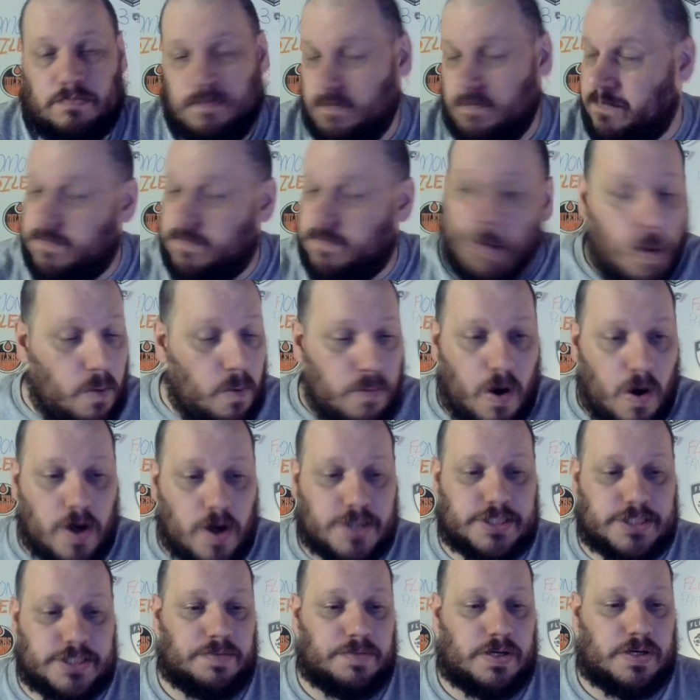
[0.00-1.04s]
Full marks
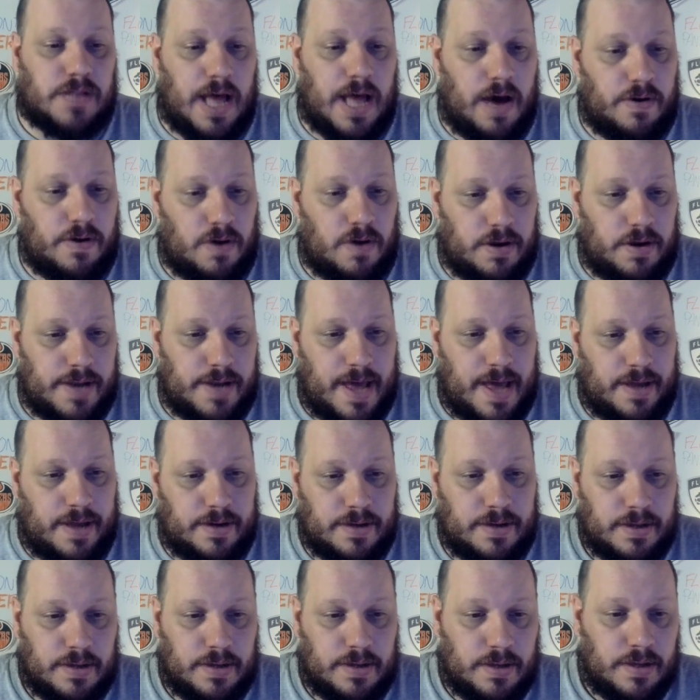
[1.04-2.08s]
to McLeod on that.
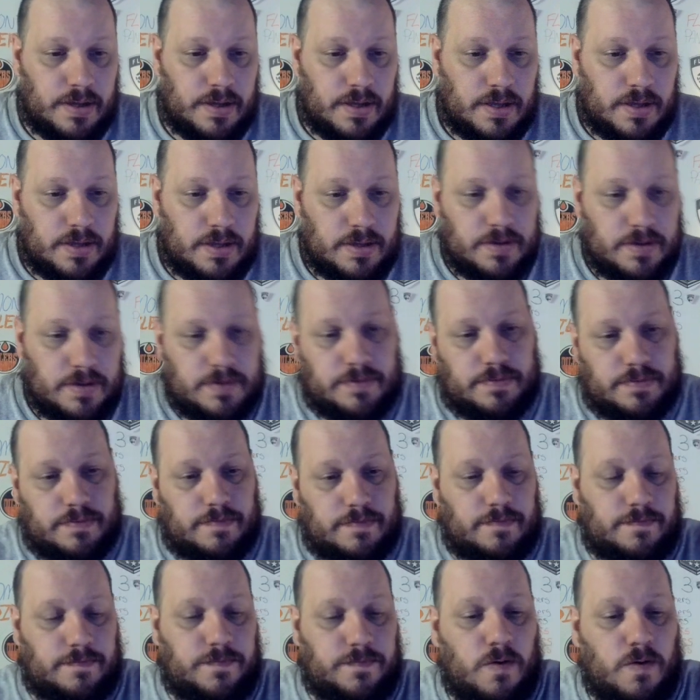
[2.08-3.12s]

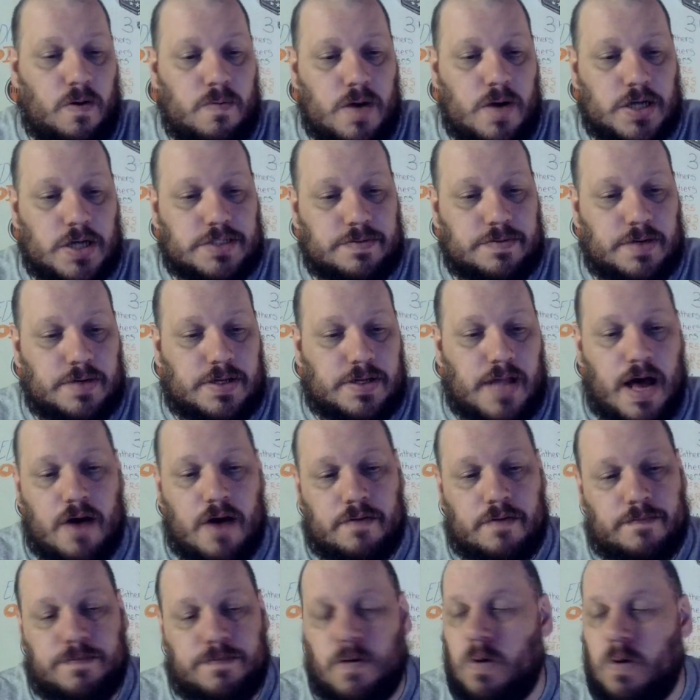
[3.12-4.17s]
Full marks to McLeod
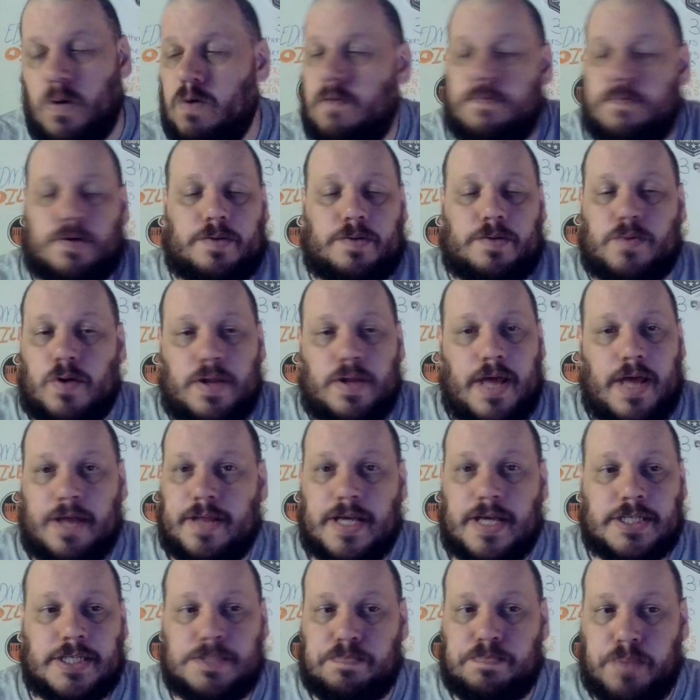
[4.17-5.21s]
and Foegele for doing that. They
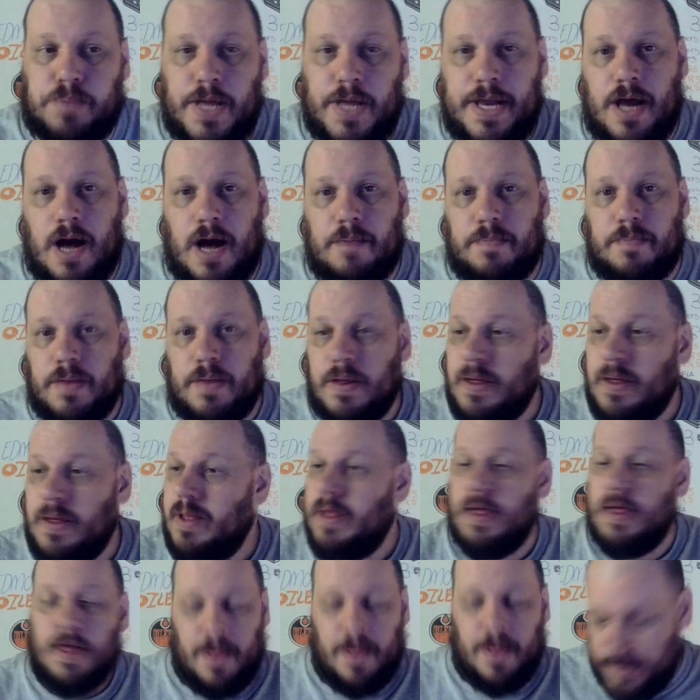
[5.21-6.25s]
split up.
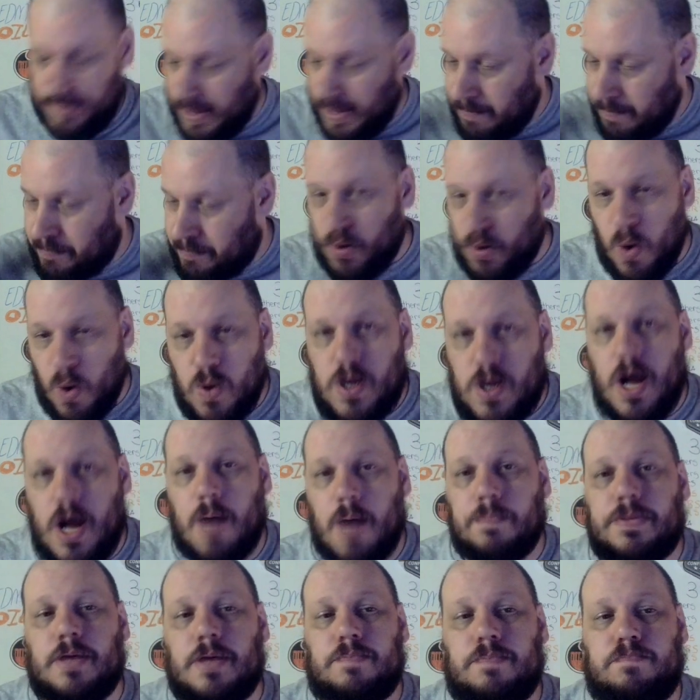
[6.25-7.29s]
They broke up
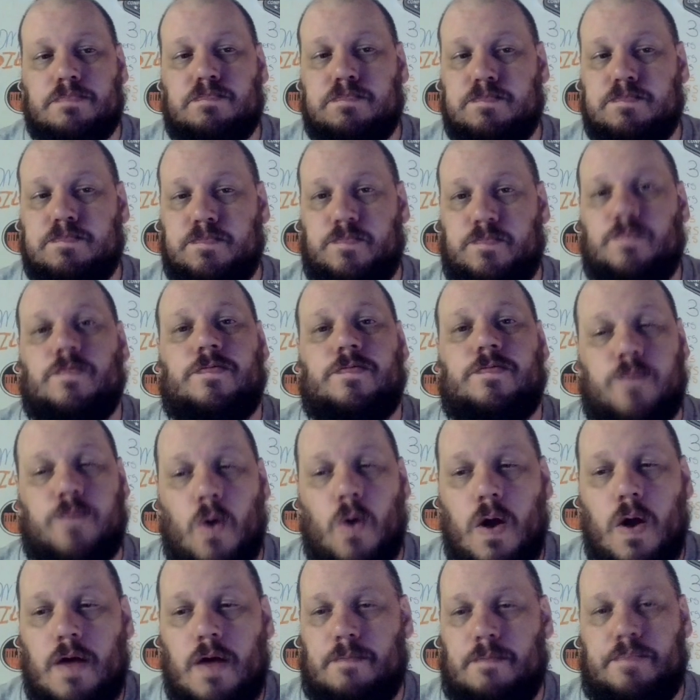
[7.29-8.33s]
the
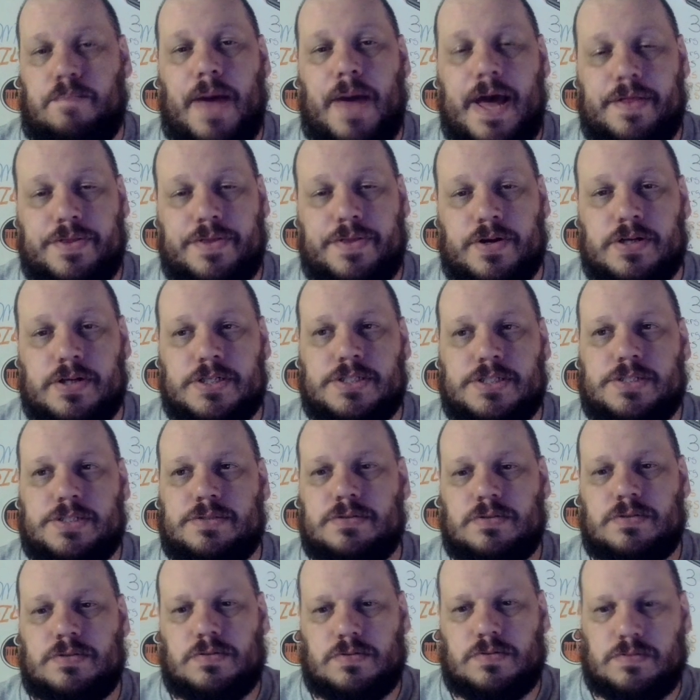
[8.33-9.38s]
Panthers'
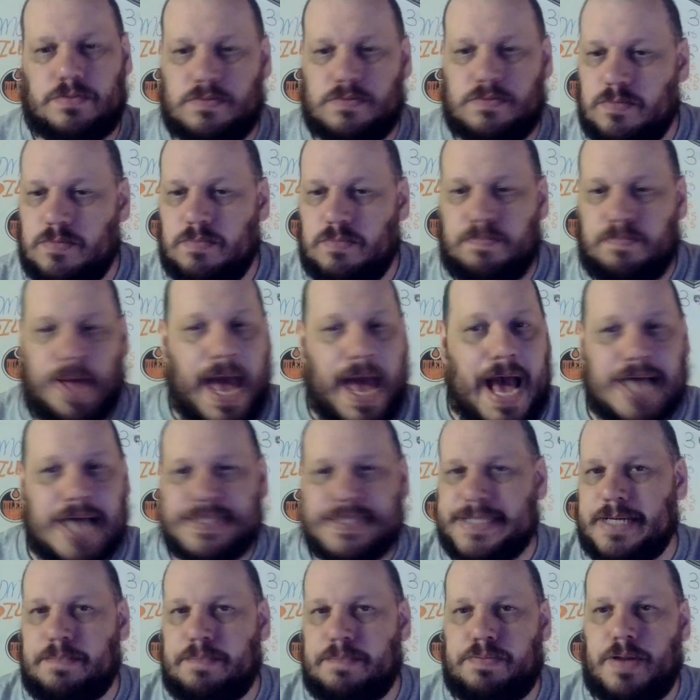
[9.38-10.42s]

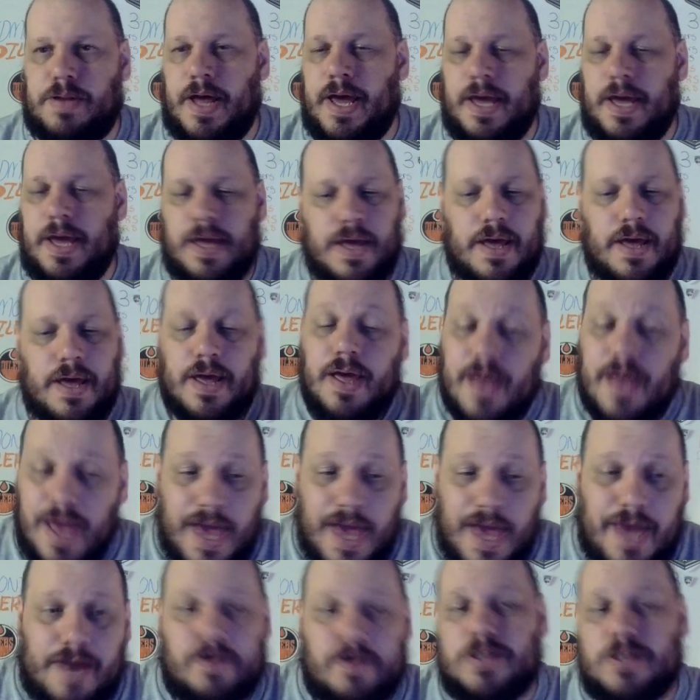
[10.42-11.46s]
passing play,
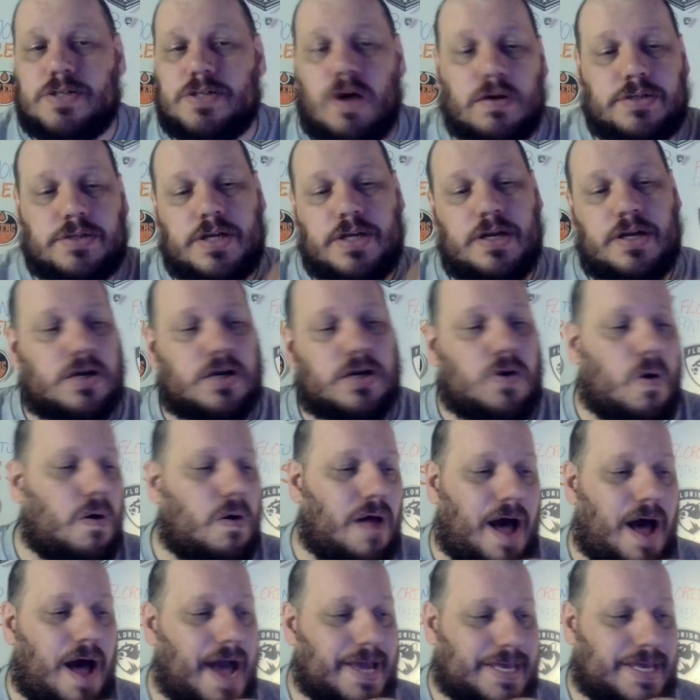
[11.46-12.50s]
and it resulted in a goal.
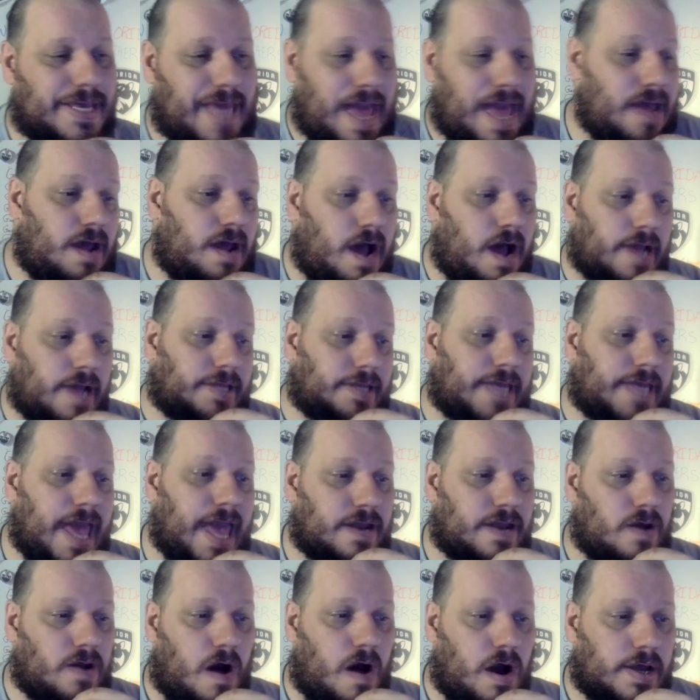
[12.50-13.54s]
I can't. I
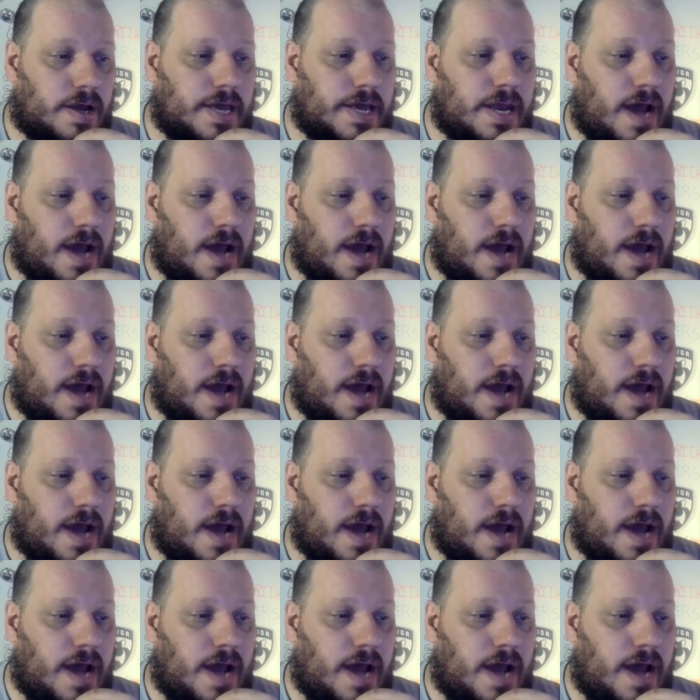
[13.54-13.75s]
can't knock it.